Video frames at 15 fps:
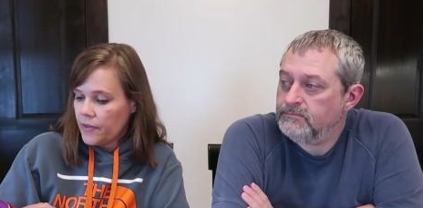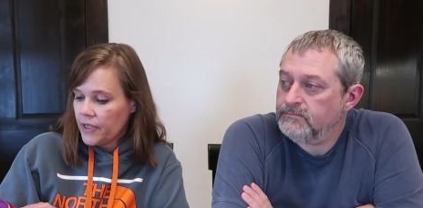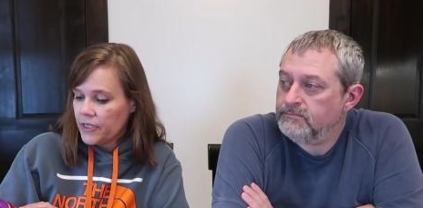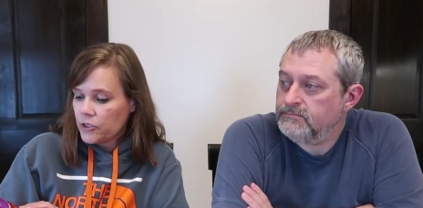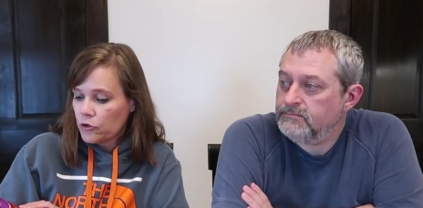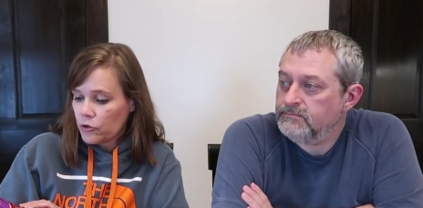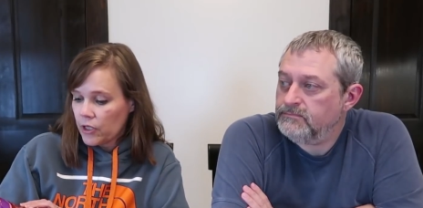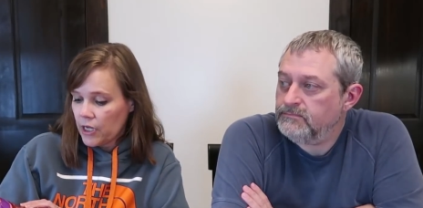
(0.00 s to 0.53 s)

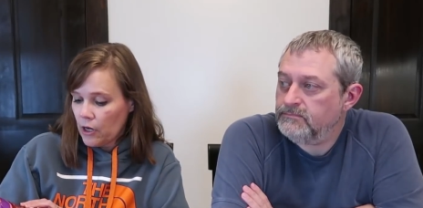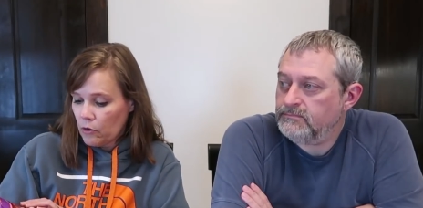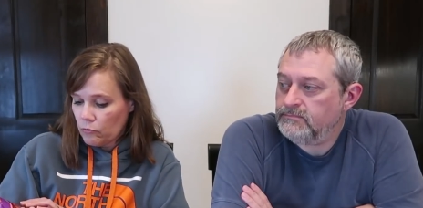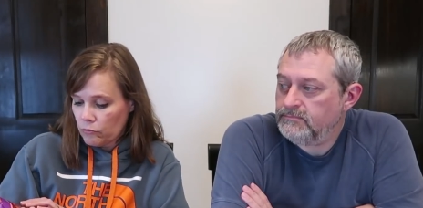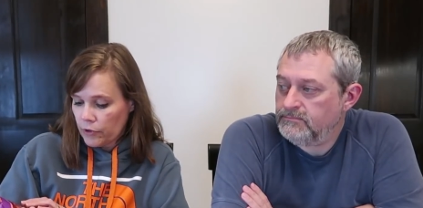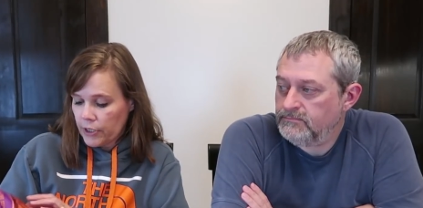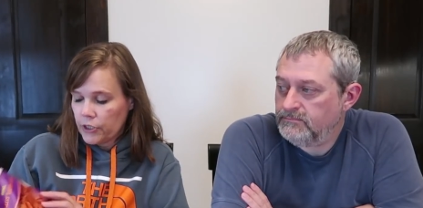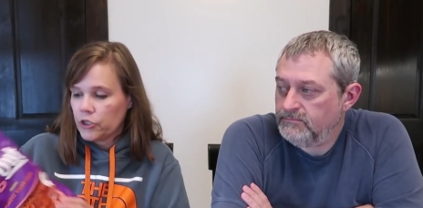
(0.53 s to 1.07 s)
Speaker 1: These are the
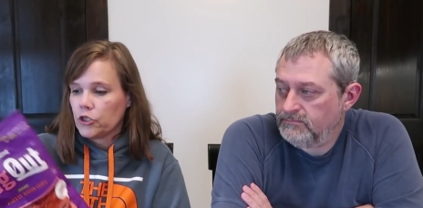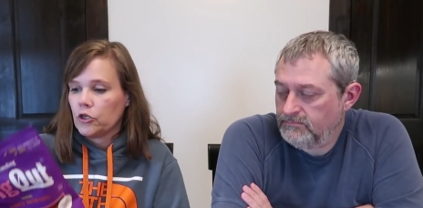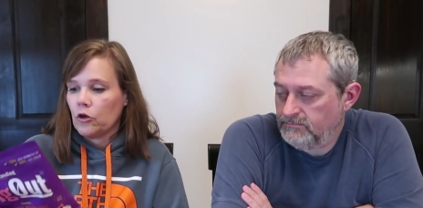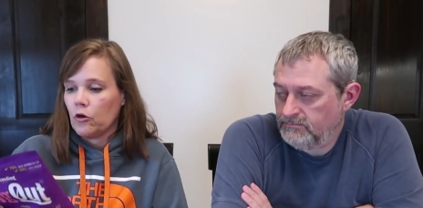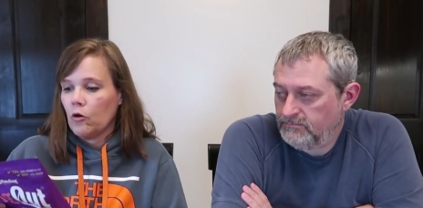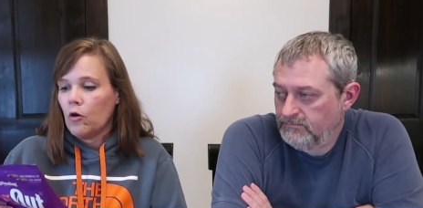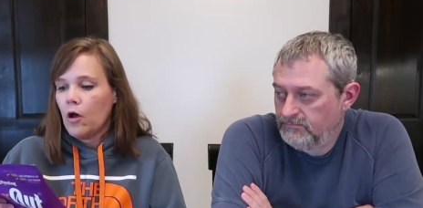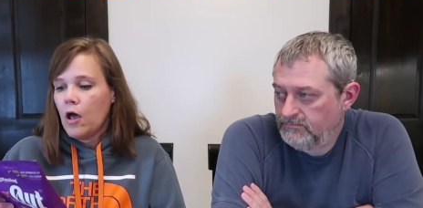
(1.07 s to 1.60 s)

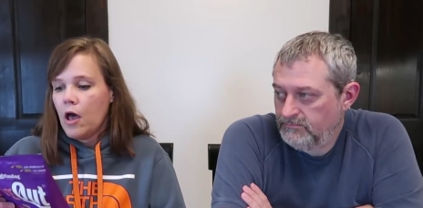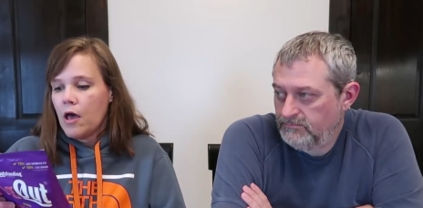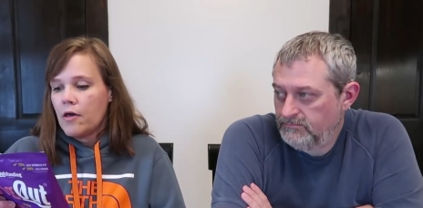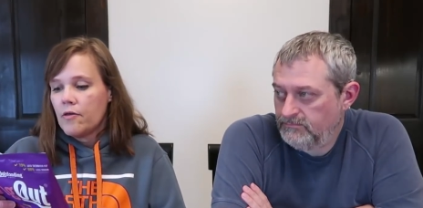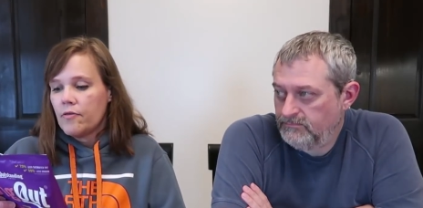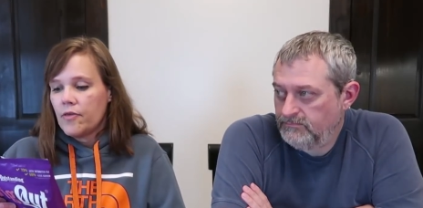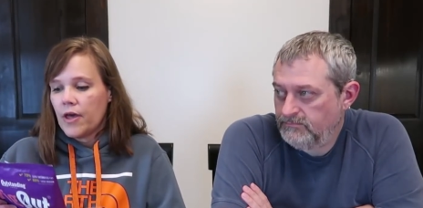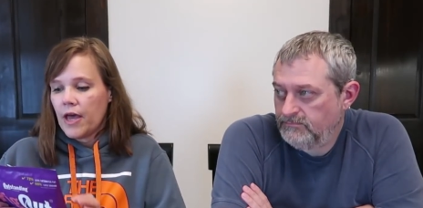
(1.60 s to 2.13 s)
original.
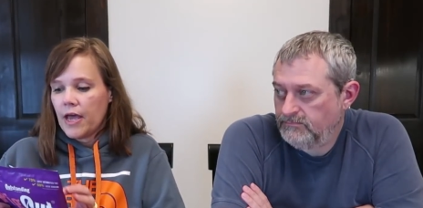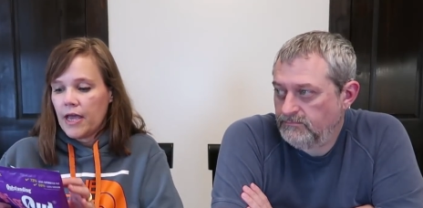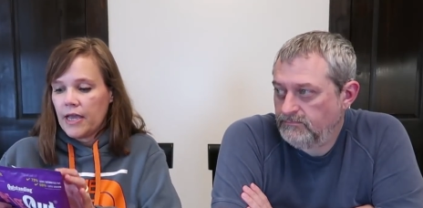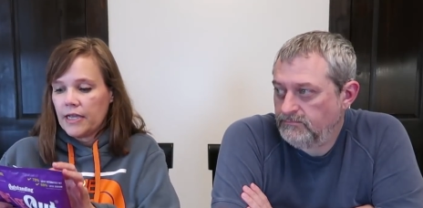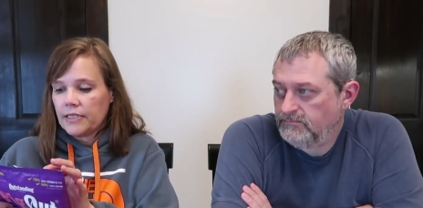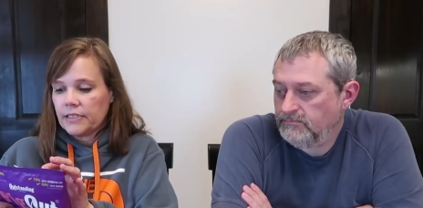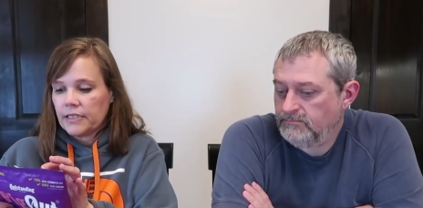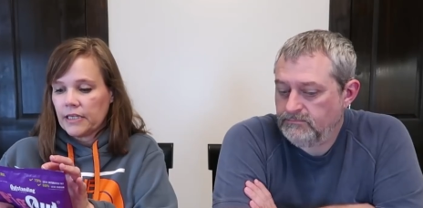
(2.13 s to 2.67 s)

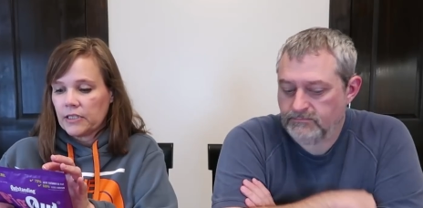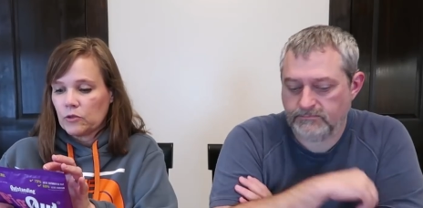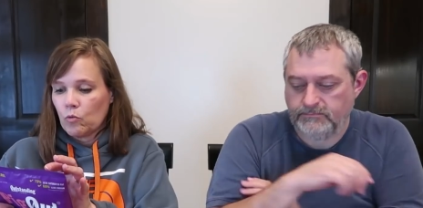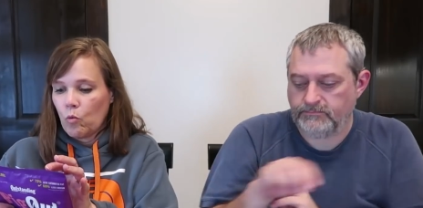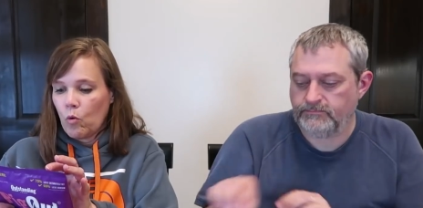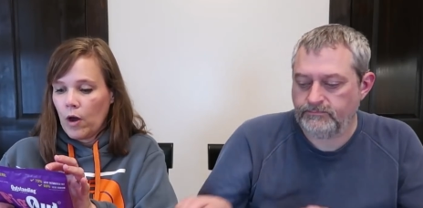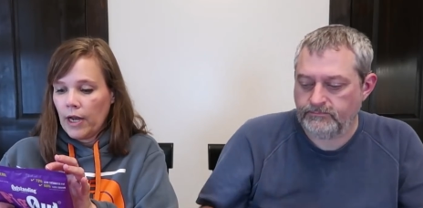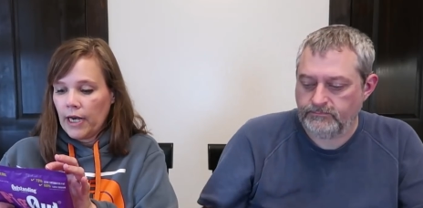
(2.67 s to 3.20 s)
It
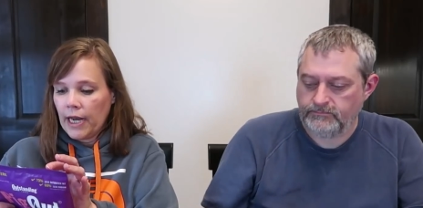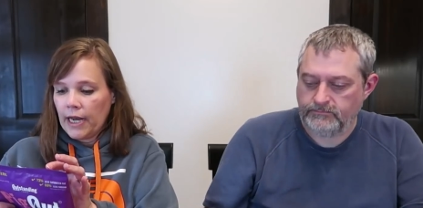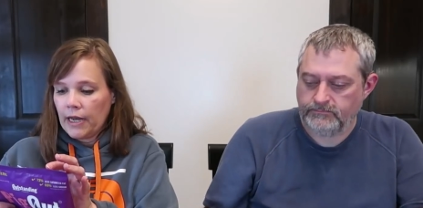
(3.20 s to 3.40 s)
says 1